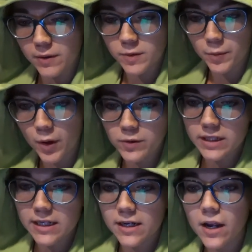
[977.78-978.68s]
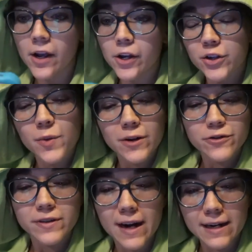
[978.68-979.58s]
grams of protein,
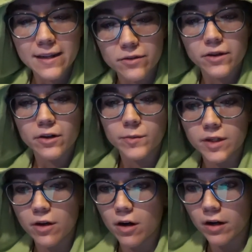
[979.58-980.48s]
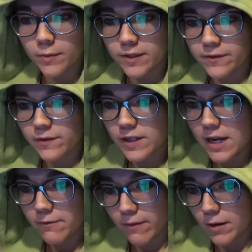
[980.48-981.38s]
293 grams of carbs,
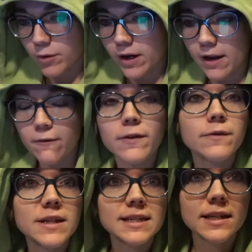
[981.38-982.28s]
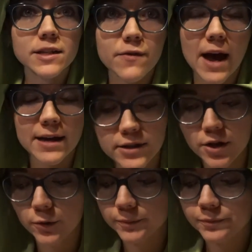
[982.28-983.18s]
58 fiber, and 56 fat.
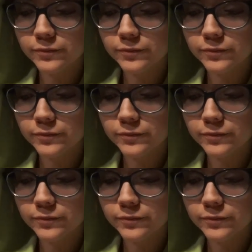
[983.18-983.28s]
So